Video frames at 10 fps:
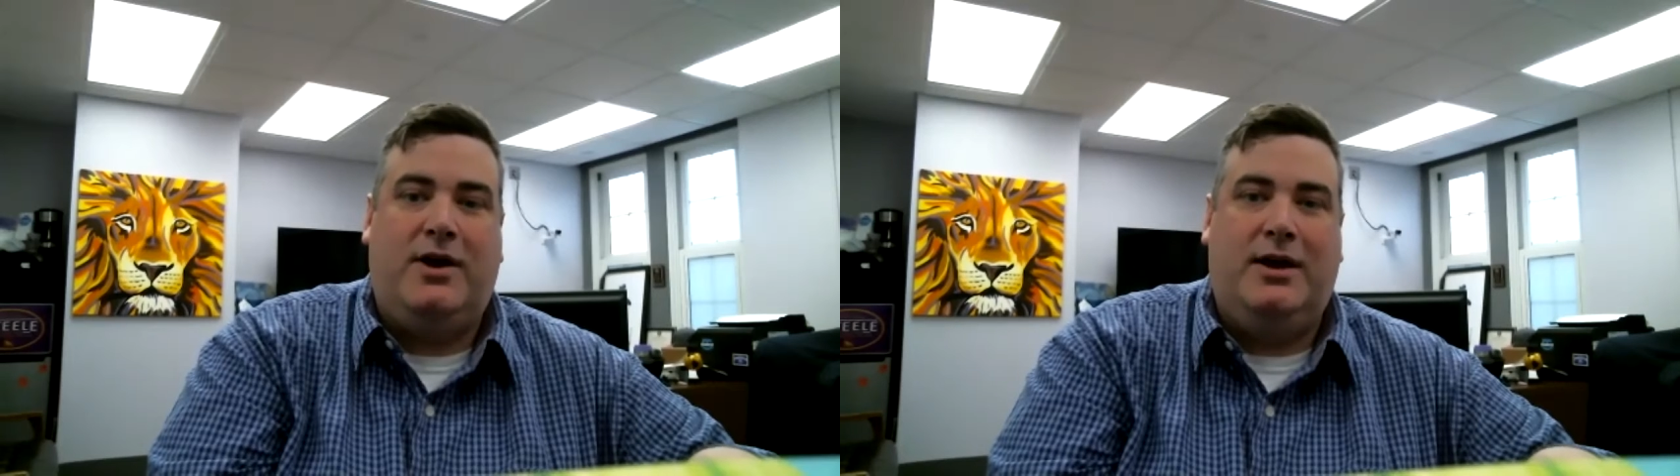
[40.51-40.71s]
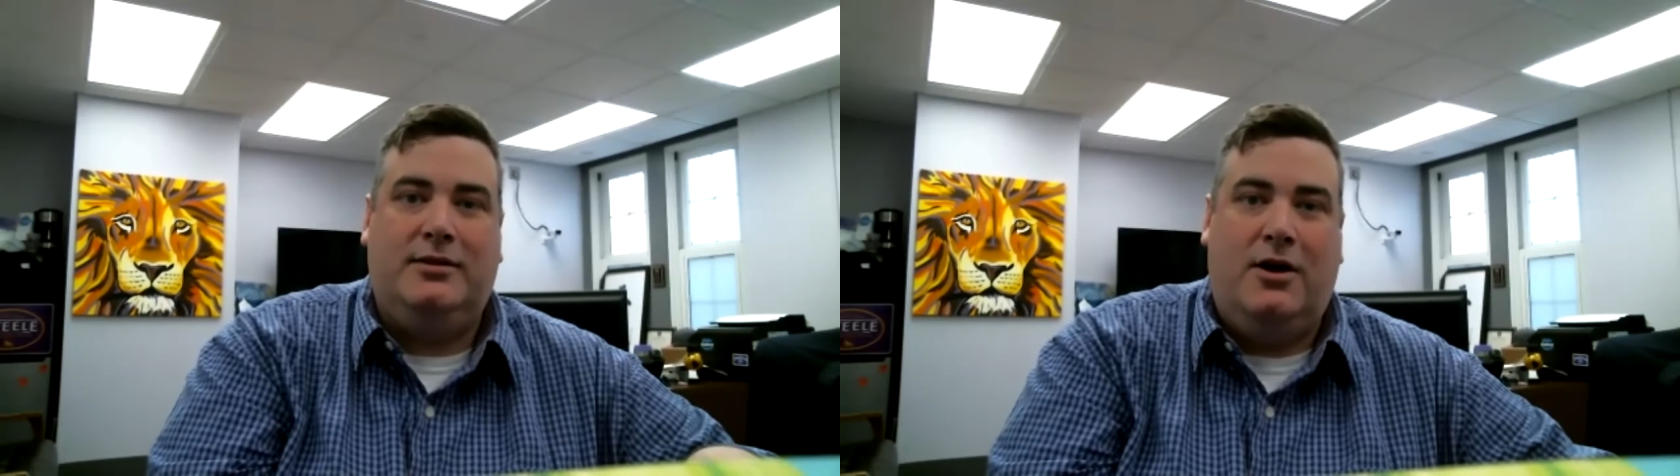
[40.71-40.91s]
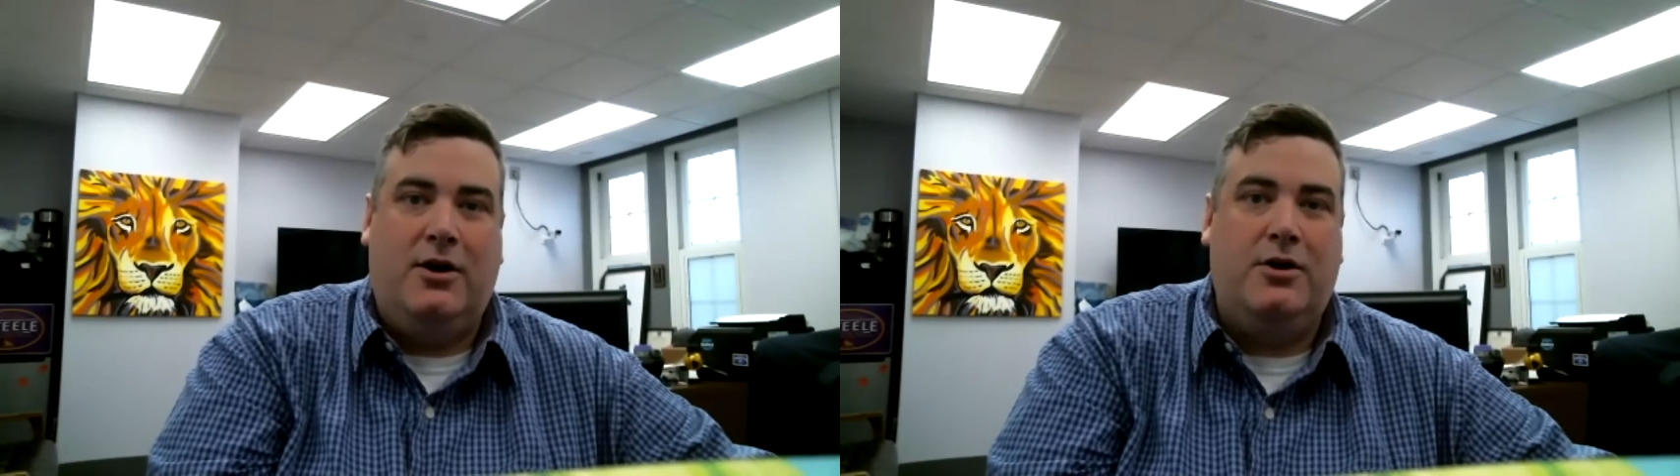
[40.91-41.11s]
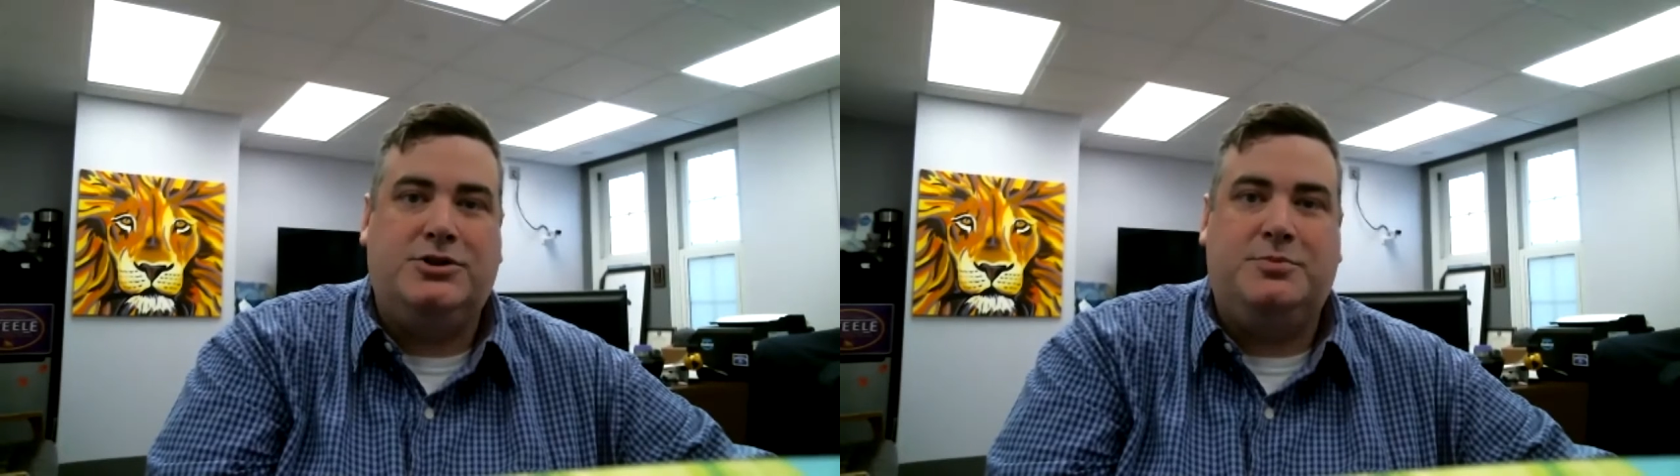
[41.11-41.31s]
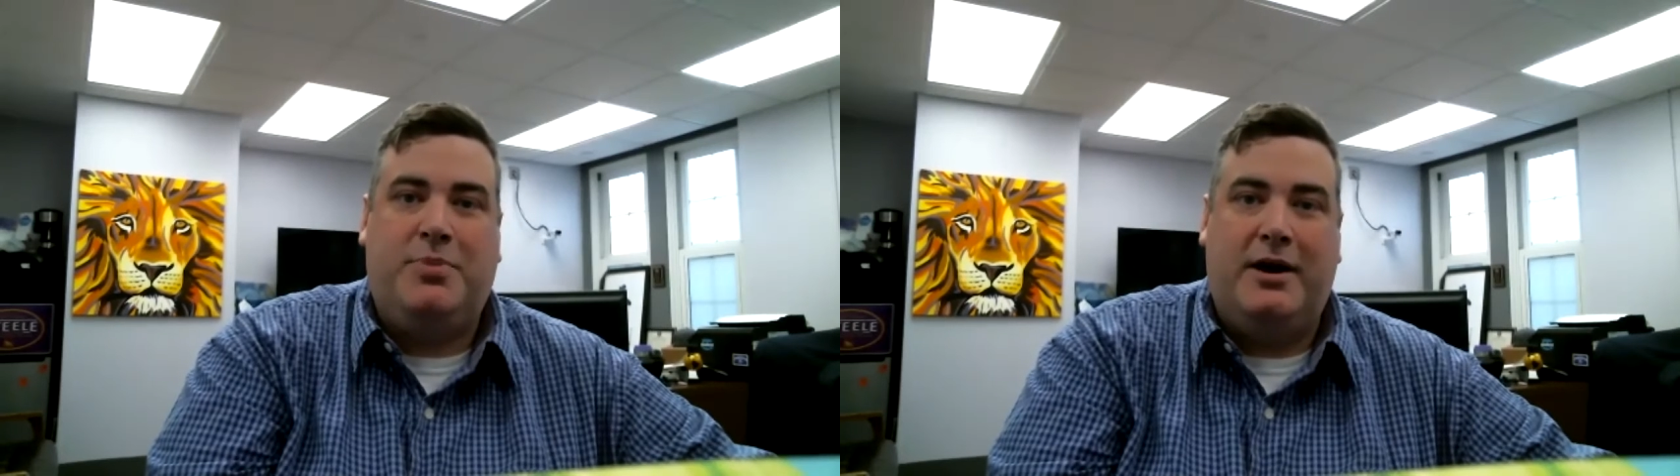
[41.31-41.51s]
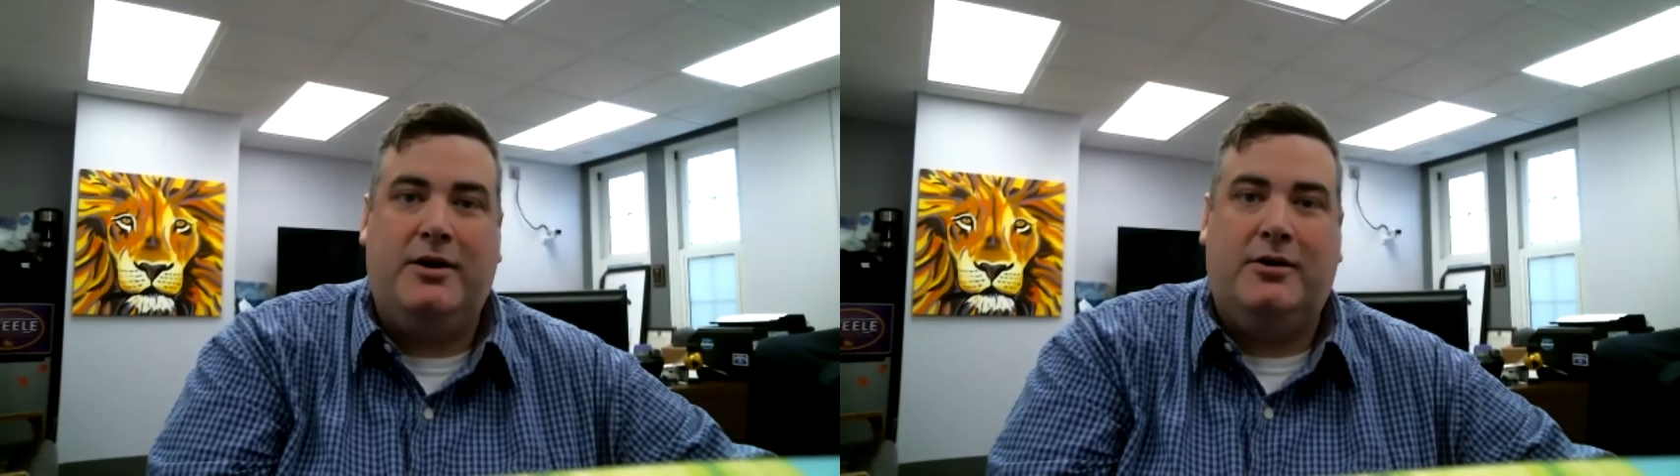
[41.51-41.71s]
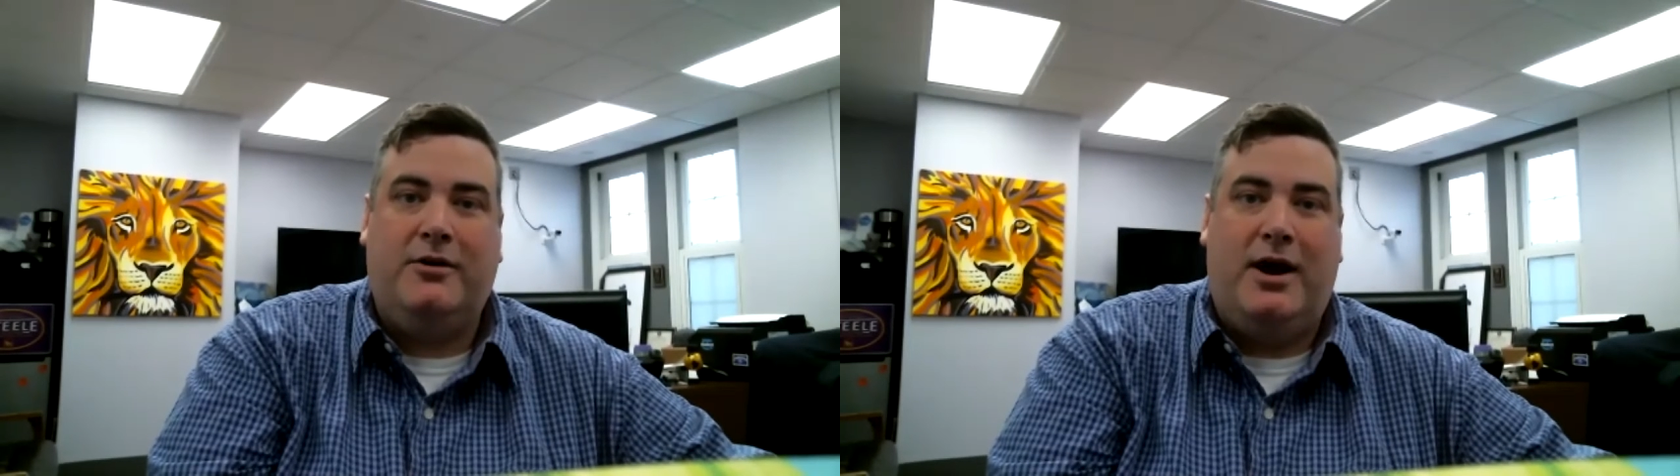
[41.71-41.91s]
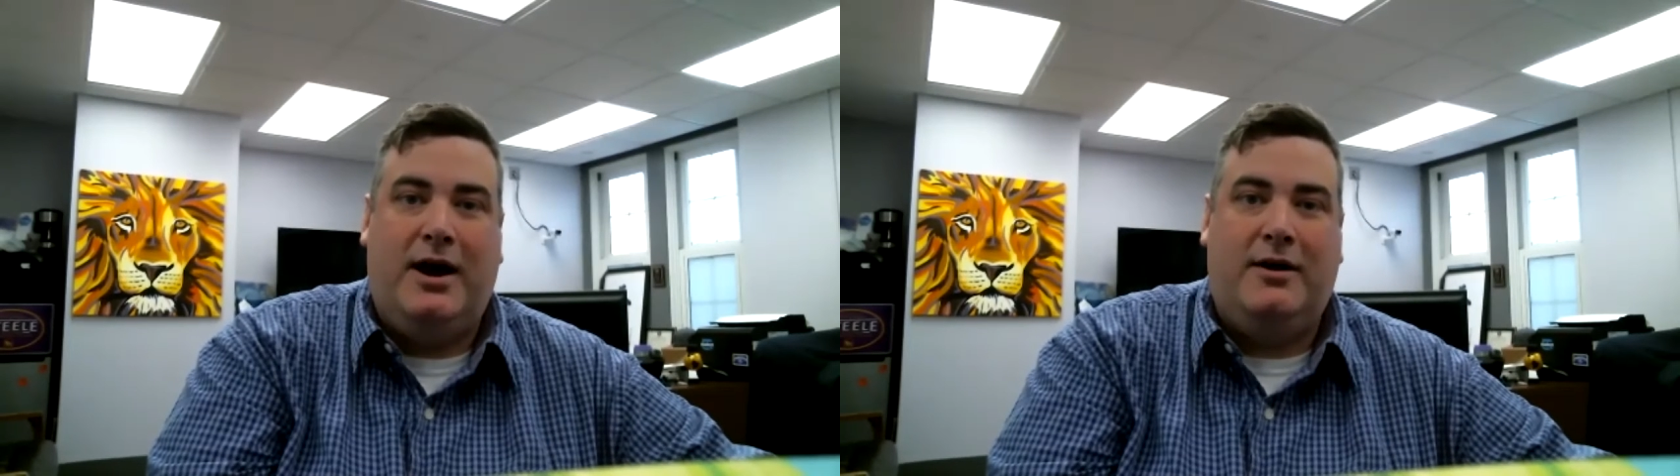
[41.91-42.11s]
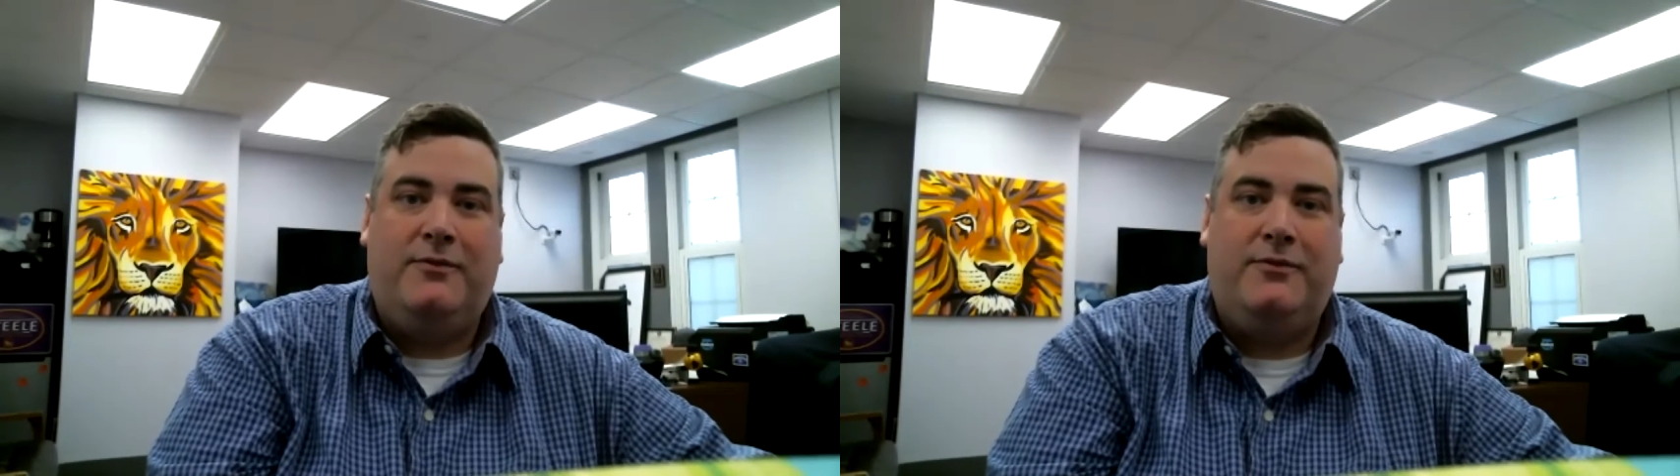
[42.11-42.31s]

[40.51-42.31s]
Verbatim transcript: a large paragraph